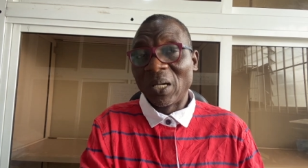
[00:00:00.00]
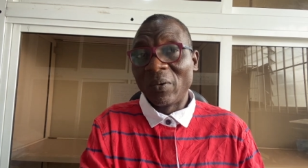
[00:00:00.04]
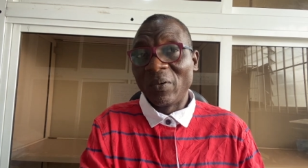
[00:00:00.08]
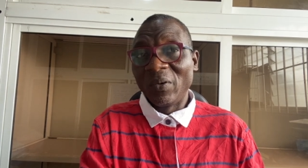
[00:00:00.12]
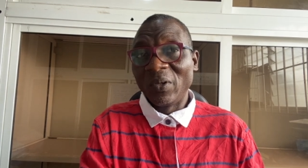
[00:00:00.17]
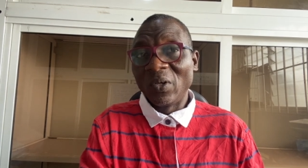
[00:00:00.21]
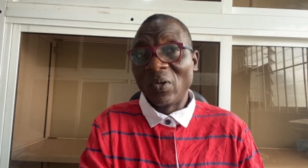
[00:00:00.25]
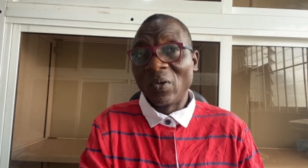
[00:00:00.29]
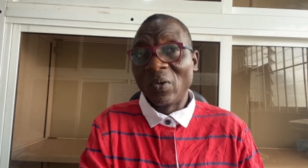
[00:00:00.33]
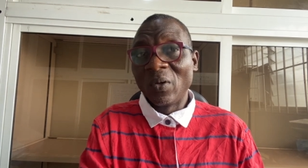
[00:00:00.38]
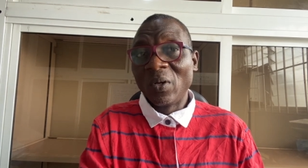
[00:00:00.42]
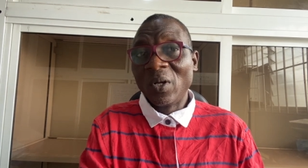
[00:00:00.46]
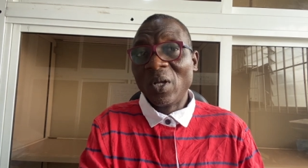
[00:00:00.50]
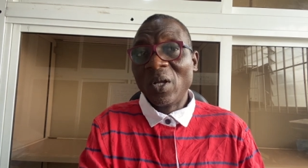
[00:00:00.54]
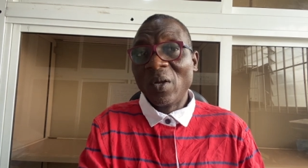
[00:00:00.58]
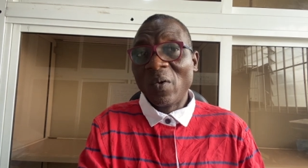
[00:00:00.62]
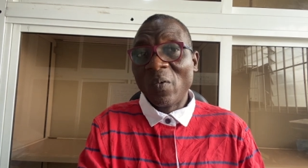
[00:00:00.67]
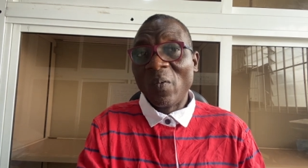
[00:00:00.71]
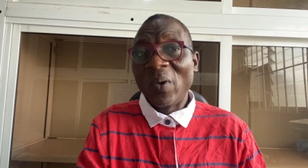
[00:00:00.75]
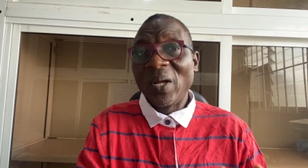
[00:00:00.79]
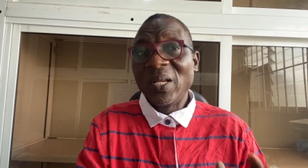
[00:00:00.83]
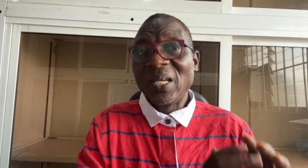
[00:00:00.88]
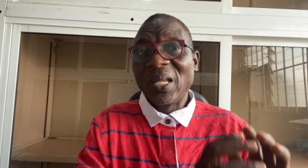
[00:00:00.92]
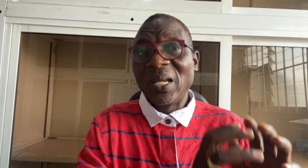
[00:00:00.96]
You know,
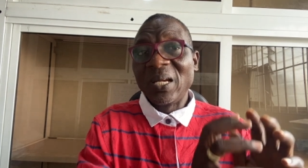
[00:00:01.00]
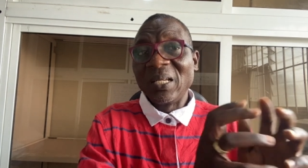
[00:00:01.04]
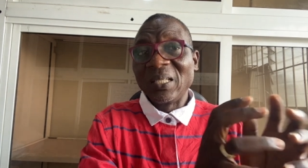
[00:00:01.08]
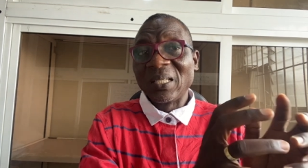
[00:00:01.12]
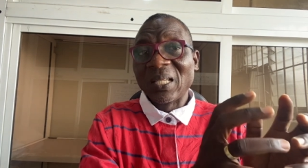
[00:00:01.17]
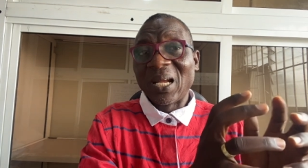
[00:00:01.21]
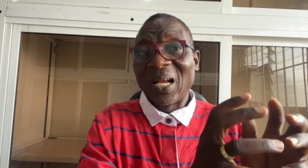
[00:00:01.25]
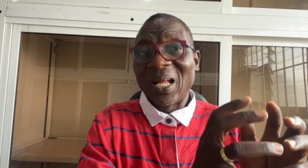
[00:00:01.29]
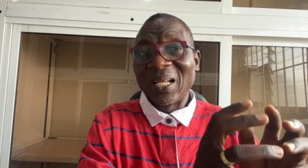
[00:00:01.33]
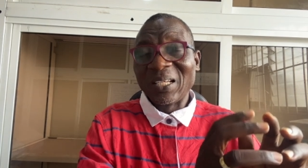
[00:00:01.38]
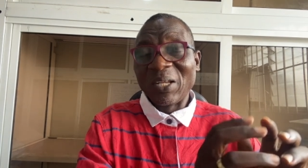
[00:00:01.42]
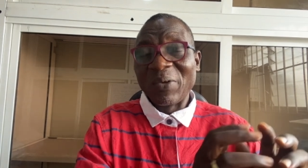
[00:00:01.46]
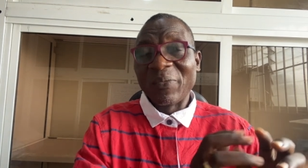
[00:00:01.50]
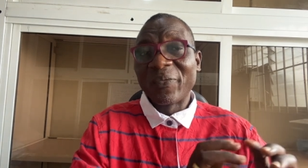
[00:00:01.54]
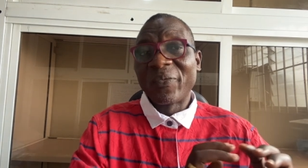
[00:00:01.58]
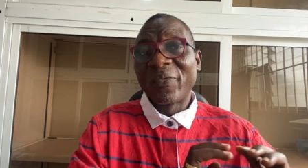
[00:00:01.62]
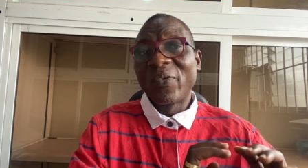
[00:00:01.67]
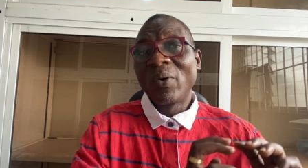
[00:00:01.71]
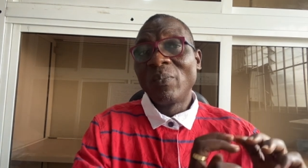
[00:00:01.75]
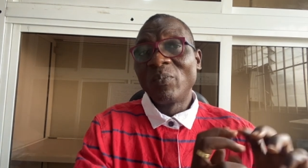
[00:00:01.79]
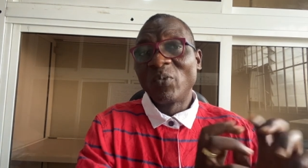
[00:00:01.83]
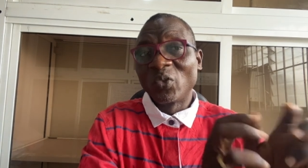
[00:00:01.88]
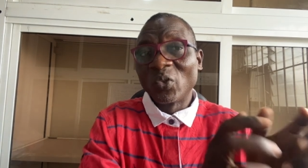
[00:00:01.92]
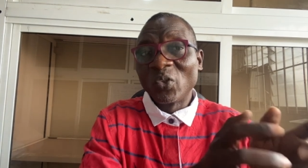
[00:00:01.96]
when they interact, they
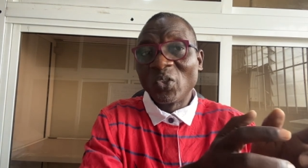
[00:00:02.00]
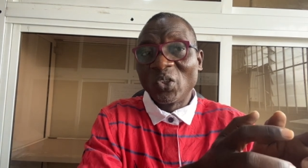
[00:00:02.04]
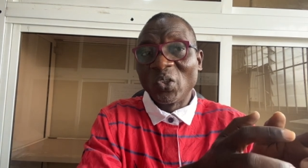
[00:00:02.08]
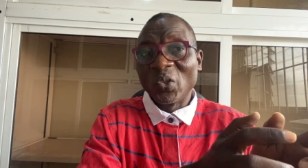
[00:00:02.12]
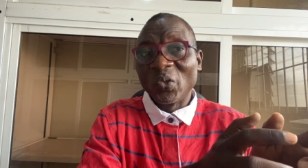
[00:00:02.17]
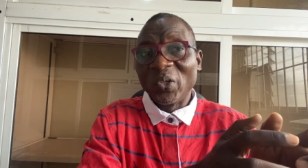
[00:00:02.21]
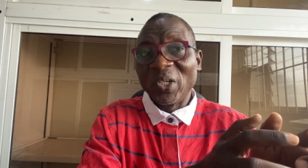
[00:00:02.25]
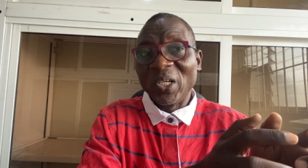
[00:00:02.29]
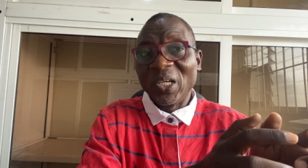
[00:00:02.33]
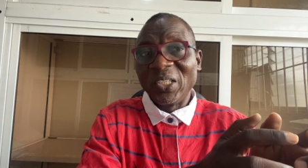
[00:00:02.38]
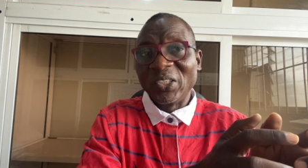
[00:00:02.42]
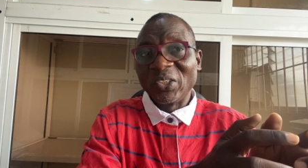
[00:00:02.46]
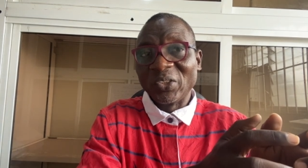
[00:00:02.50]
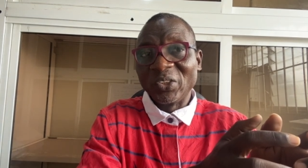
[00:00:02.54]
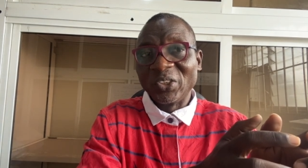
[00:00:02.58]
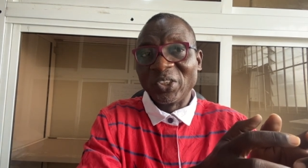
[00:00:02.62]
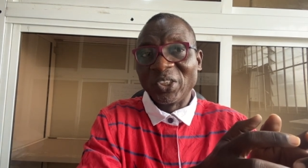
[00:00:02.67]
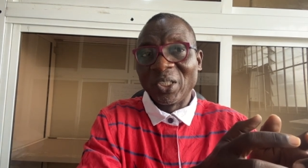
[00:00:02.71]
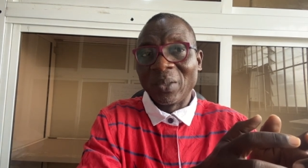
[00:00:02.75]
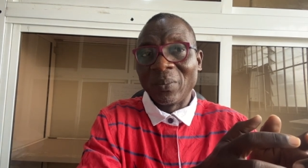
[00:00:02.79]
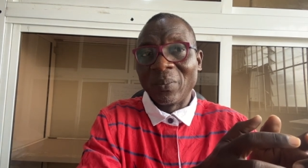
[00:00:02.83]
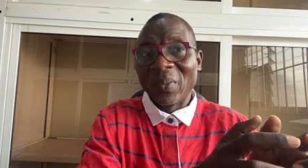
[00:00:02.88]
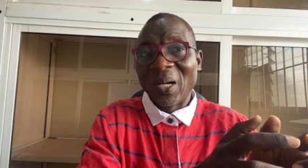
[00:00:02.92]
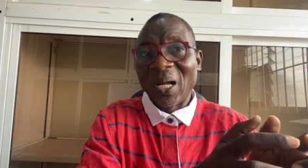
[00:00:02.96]
form social
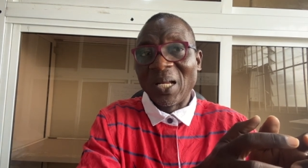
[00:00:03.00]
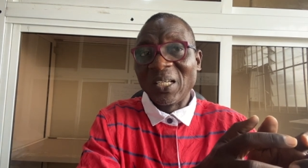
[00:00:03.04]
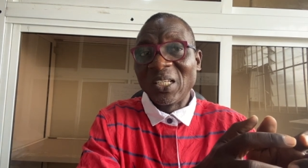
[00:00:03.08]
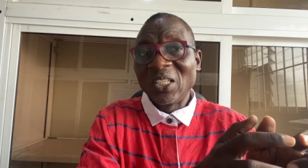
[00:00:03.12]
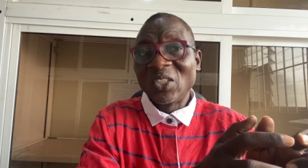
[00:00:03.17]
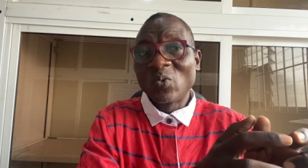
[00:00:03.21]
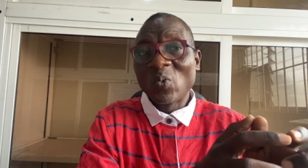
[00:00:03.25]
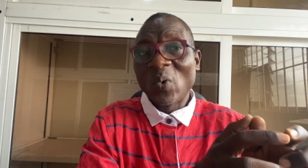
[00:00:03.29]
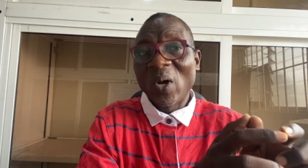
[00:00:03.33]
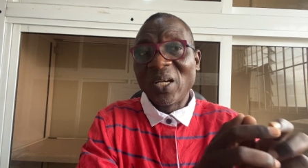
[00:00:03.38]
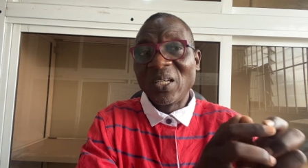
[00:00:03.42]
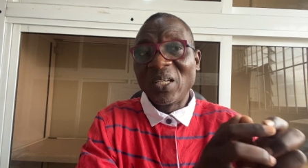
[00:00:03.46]
relationship. And this is why